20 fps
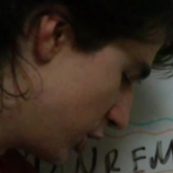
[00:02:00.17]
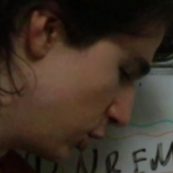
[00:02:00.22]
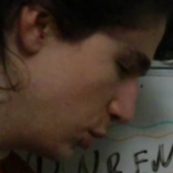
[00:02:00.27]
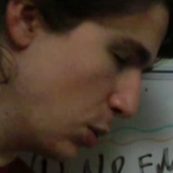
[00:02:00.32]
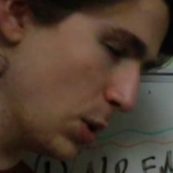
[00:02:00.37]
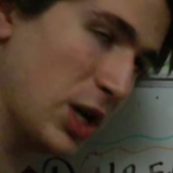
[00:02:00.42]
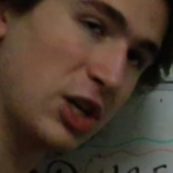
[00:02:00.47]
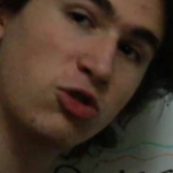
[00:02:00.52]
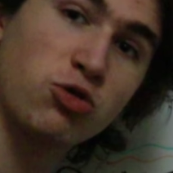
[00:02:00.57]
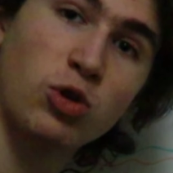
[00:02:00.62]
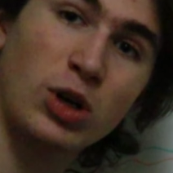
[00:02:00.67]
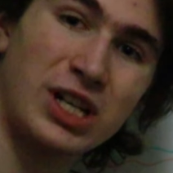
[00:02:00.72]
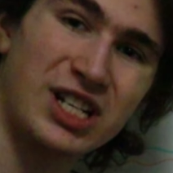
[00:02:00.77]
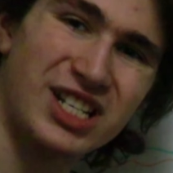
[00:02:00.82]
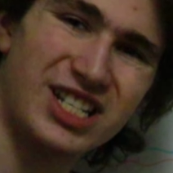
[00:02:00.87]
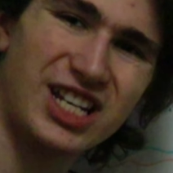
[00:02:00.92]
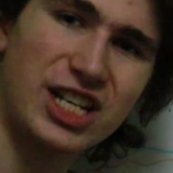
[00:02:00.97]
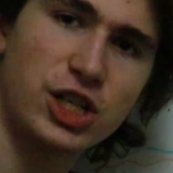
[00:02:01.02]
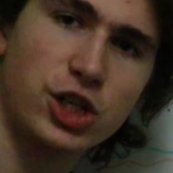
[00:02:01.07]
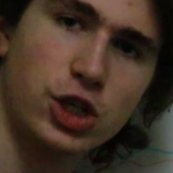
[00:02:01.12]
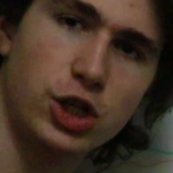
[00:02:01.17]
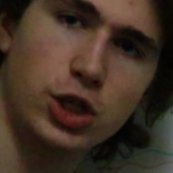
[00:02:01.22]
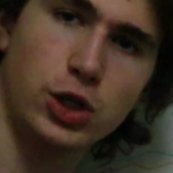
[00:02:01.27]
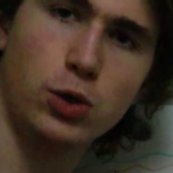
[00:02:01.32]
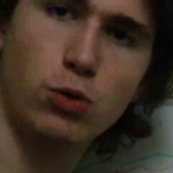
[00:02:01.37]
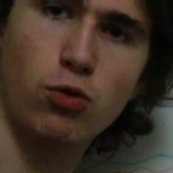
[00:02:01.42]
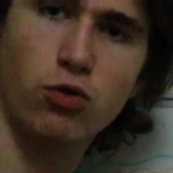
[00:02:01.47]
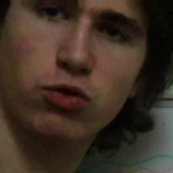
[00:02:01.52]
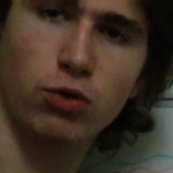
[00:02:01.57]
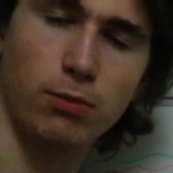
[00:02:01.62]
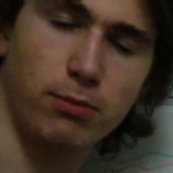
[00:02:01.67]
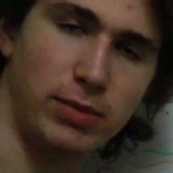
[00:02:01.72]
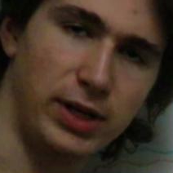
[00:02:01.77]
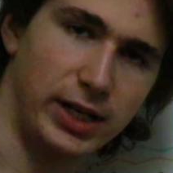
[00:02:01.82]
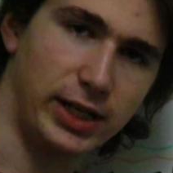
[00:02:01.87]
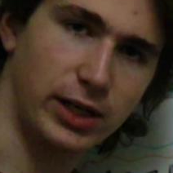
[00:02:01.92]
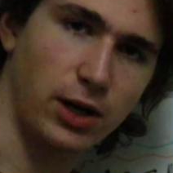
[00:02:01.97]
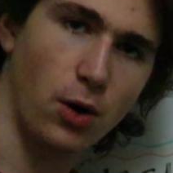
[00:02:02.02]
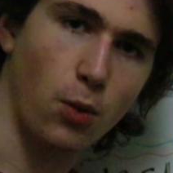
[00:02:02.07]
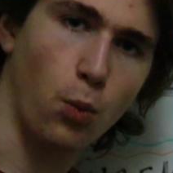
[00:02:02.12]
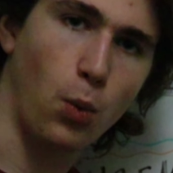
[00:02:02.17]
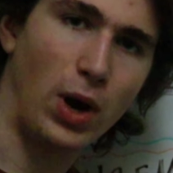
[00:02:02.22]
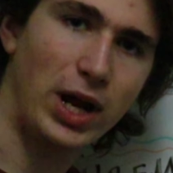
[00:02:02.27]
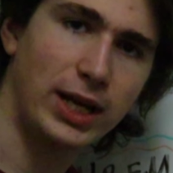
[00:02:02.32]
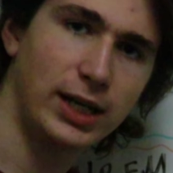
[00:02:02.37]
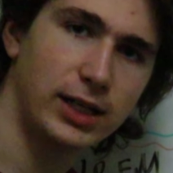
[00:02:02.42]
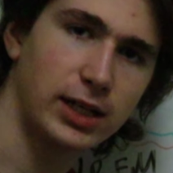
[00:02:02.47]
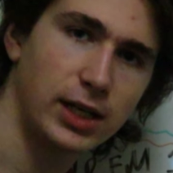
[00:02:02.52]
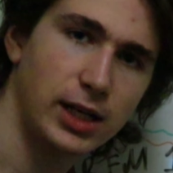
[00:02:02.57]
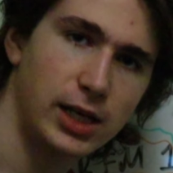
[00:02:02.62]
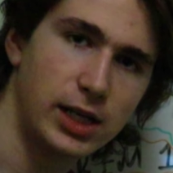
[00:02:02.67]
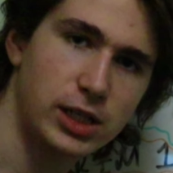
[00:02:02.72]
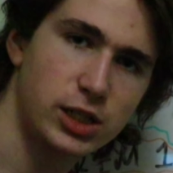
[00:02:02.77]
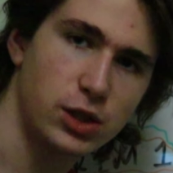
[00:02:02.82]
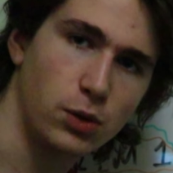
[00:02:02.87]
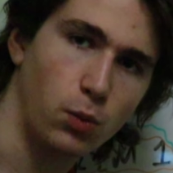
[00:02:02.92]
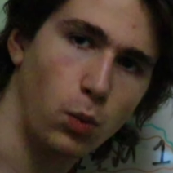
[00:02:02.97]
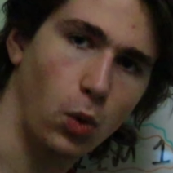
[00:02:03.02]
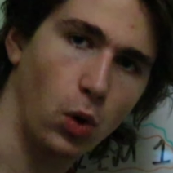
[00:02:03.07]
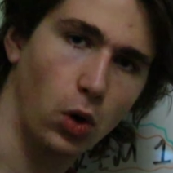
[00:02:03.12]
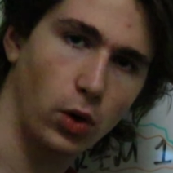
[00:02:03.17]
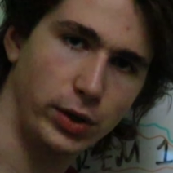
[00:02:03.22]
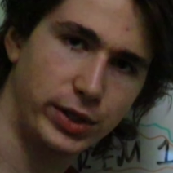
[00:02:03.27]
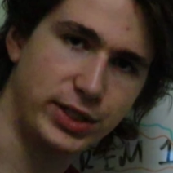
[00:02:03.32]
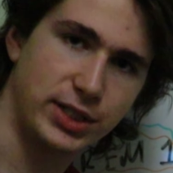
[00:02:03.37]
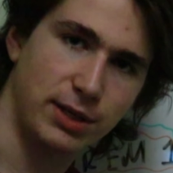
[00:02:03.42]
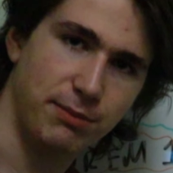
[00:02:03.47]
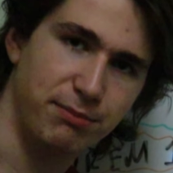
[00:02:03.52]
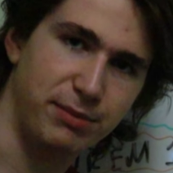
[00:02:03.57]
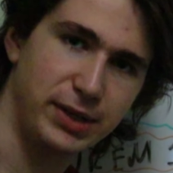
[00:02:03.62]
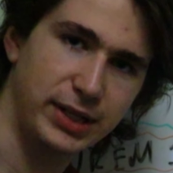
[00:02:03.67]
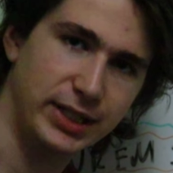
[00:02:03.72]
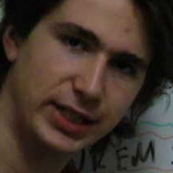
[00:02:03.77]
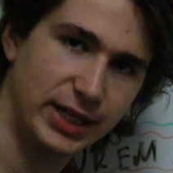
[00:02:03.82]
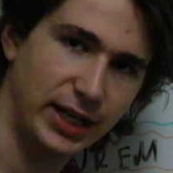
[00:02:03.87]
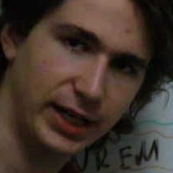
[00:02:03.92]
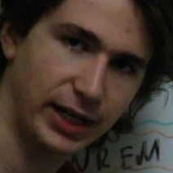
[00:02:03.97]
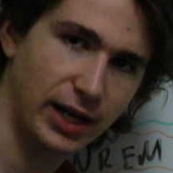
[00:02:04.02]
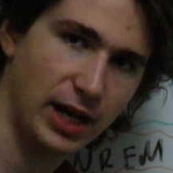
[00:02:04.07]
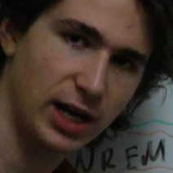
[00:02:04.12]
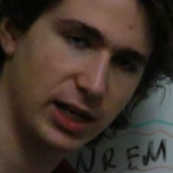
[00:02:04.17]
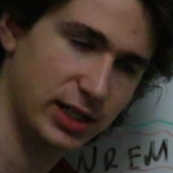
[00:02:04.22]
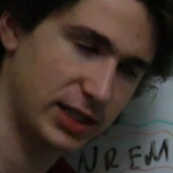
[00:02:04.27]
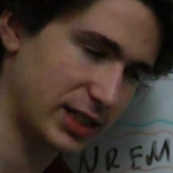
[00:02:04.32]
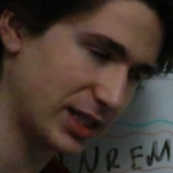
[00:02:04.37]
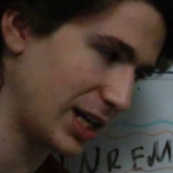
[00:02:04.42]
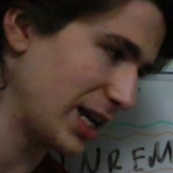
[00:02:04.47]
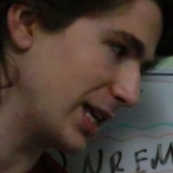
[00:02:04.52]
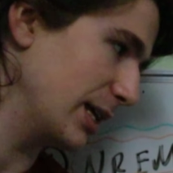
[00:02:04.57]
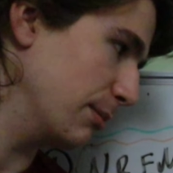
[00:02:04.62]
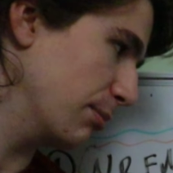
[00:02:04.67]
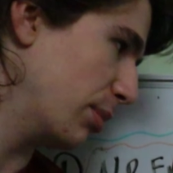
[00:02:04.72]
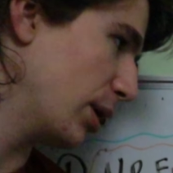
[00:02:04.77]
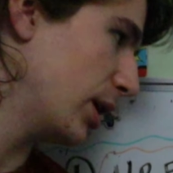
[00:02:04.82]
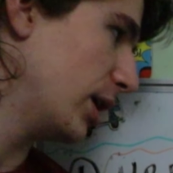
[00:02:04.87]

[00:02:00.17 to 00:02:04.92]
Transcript: to transition you from being awake towards being asleep.